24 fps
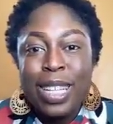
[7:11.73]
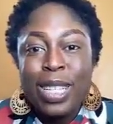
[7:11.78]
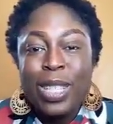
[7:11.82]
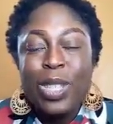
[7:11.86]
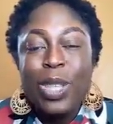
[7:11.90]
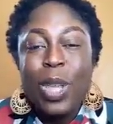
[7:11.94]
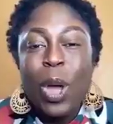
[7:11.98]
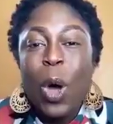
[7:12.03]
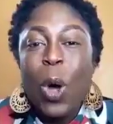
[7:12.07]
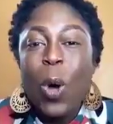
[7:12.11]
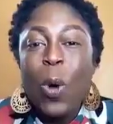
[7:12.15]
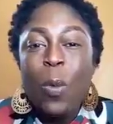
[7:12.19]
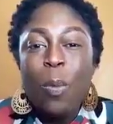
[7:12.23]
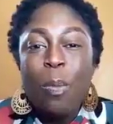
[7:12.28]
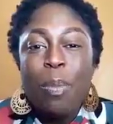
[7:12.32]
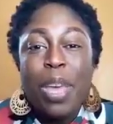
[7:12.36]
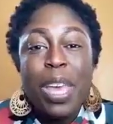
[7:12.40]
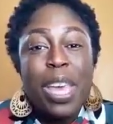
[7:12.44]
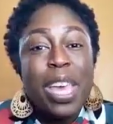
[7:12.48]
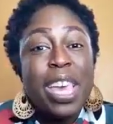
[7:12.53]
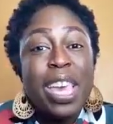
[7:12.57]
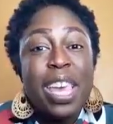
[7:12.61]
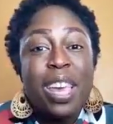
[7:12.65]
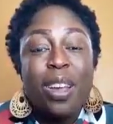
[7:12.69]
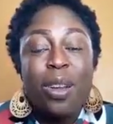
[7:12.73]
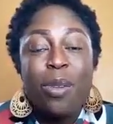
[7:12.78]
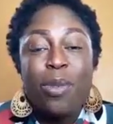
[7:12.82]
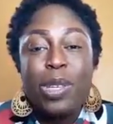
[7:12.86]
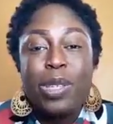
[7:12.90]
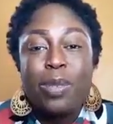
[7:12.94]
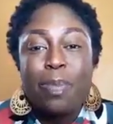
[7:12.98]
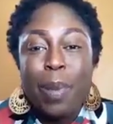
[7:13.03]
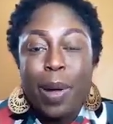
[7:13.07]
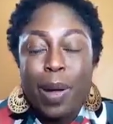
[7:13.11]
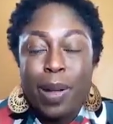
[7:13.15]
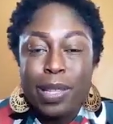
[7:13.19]
Don't be
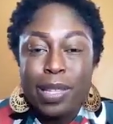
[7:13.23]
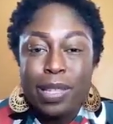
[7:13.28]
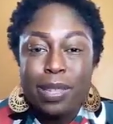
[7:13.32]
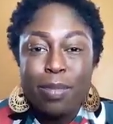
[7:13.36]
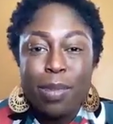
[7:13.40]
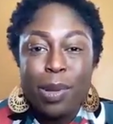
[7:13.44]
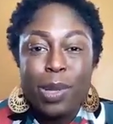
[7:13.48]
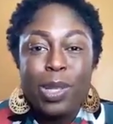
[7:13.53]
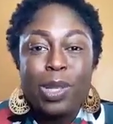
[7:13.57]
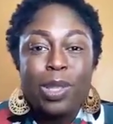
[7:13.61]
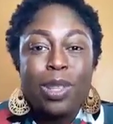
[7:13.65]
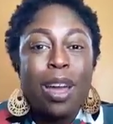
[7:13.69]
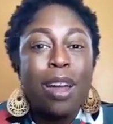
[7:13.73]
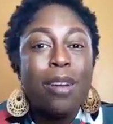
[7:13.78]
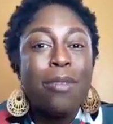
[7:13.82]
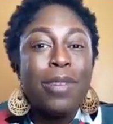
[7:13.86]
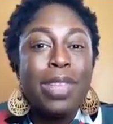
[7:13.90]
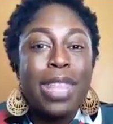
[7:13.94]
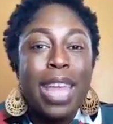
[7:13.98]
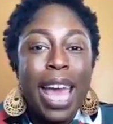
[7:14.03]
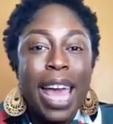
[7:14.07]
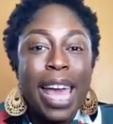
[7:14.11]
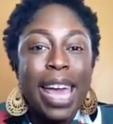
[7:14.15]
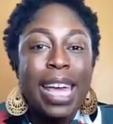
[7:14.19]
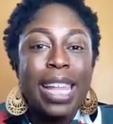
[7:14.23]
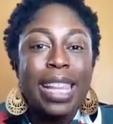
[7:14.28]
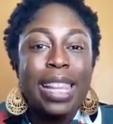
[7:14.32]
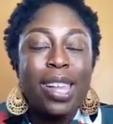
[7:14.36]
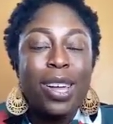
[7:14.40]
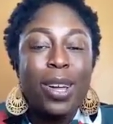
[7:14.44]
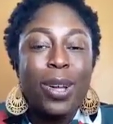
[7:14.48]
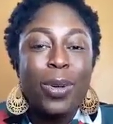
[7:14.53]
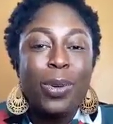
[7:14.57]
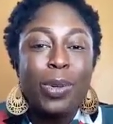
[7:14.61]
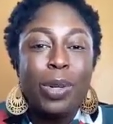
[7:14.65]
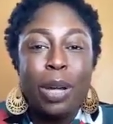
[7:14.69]
irresponsible. Start with the A
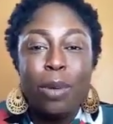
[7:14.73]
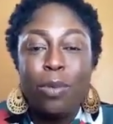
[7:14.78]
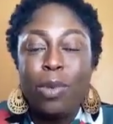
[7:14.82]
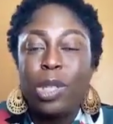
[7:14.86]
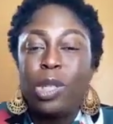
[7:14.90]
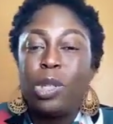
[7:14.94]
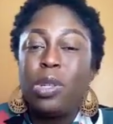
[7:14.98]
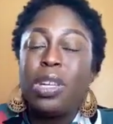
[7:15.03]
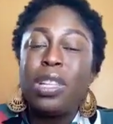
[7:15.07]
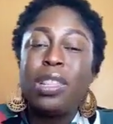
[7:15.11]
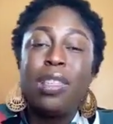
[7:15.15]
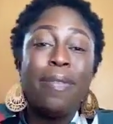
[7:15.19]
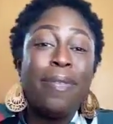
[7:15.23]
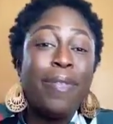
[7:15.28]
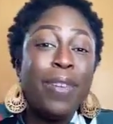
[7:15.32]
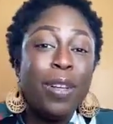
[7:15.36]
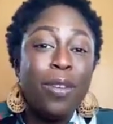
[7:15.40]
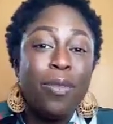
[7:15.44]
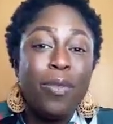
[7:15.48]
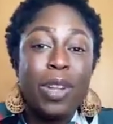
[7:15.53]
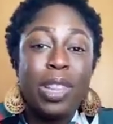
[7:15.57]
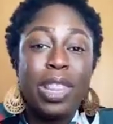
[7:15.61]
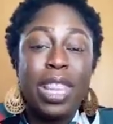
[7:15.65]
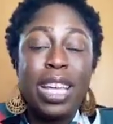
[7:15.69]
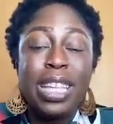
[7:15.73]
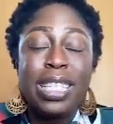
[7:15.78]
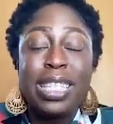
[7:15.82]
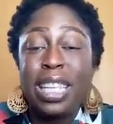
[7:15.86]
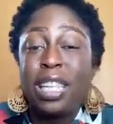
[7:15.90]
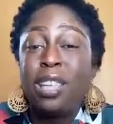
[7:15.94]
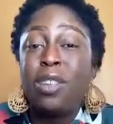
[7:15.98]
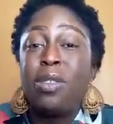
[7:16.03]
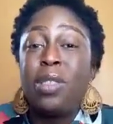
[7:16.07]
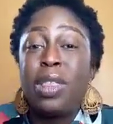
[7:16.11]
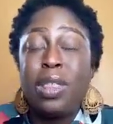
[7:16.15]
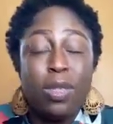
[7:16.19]
loan, and once you get the feel for things
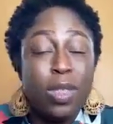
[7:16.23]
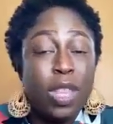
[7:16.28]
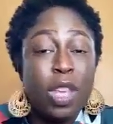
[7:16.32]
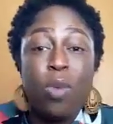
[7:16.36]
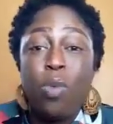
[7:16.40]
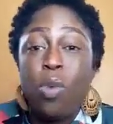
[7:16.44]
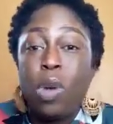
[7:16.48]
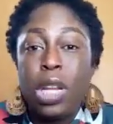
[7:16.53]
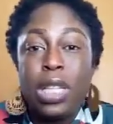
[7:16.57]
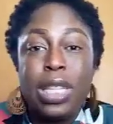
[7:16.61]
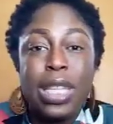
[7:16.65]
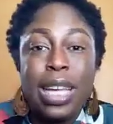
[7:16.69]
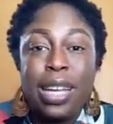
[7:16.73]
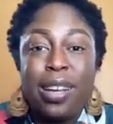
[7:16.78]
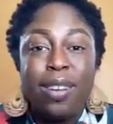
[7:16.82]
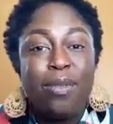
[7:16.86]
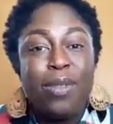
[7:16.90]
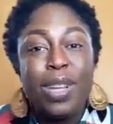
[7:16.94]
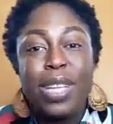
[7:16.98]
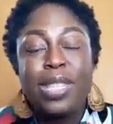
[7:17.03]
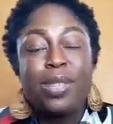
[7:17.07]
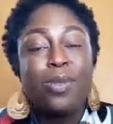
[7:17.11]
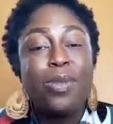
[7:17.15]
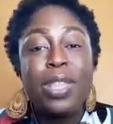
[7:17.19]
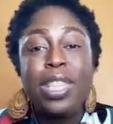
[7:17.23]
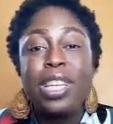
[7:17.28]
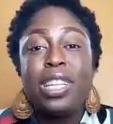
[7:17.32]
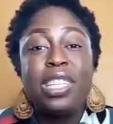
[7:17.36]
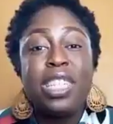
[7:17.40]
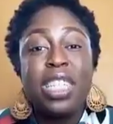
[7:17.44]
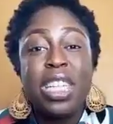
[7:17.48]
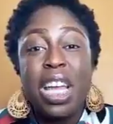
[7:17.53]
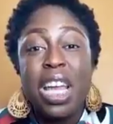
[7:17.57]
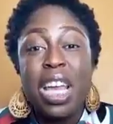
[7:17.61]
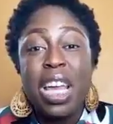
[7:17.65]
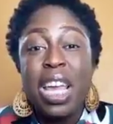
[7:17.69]
and you want to take a risk with a
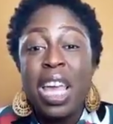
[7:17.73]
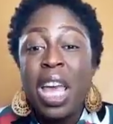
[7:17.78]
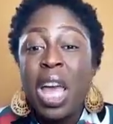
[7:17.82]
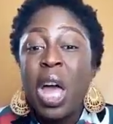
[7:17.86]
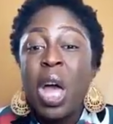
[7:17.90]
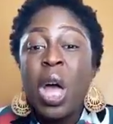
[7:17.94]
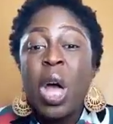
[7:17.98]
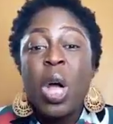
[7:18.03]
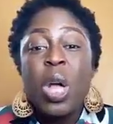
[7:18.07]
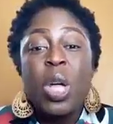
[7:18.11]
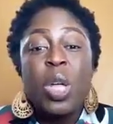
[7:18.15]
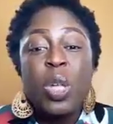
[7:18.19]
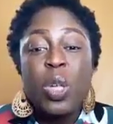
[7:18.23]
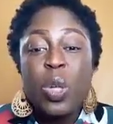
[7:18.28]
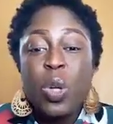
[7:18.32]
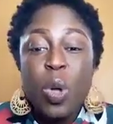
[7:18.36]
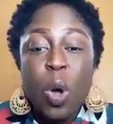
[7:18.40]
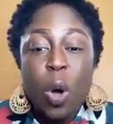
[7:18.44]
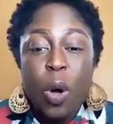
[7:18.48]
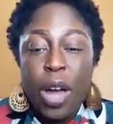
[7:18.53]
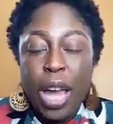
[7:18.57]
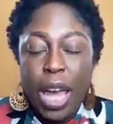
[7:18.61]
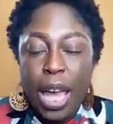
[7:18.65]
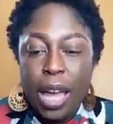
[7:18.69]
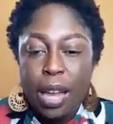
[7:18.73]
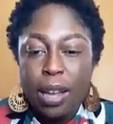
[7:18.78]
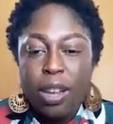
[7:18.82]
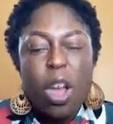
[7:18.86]
G, you go ahead.